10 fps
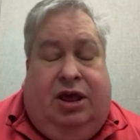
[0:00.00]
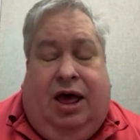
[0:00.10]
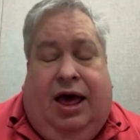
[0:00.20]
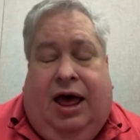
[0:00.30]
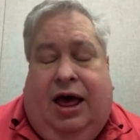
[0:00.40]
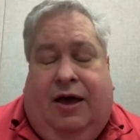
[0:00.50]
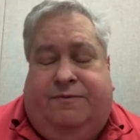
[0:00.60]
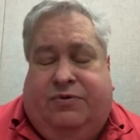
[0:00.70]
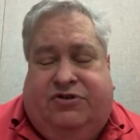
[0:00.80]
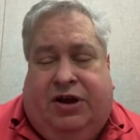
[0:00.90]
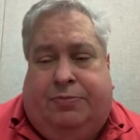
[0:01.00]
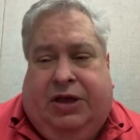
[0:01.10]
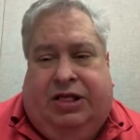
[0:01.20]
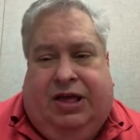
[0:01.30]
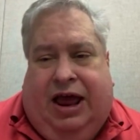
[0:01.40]
for
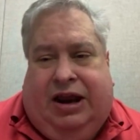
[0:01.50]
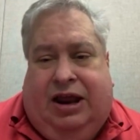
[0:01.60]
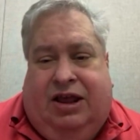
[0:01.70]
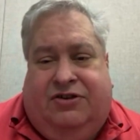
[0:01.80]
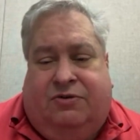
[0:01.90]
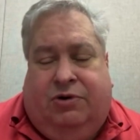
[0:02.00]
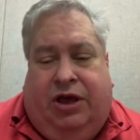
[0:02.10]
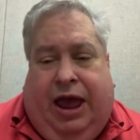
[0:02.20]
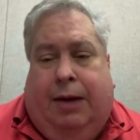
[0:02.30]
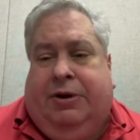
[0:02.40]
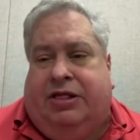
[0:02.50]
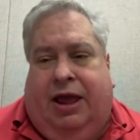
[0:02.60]
something that isn't really happening.